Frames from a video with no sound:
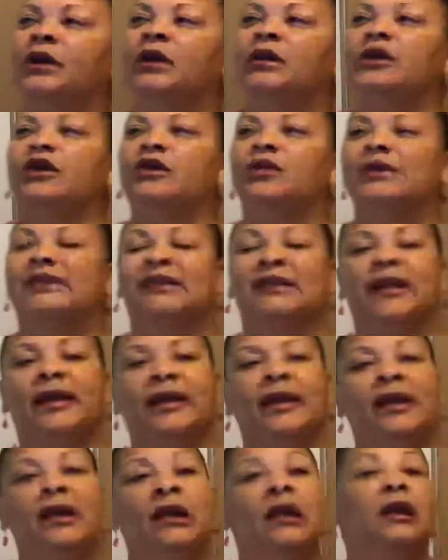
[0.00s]
you would
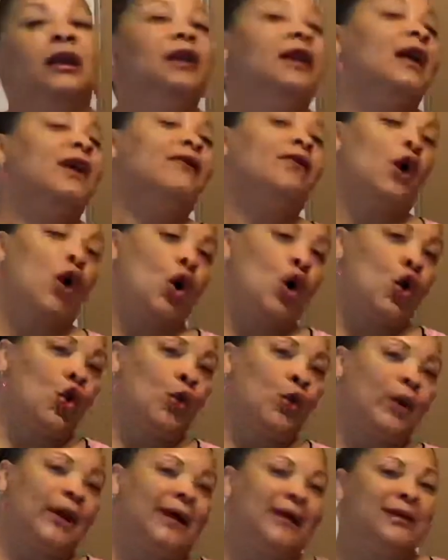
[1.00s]
say, love
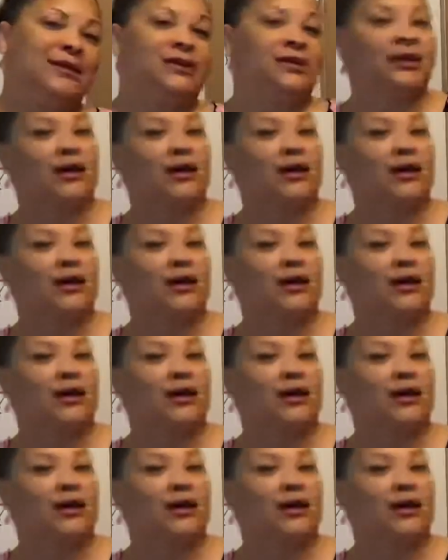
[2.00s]
always,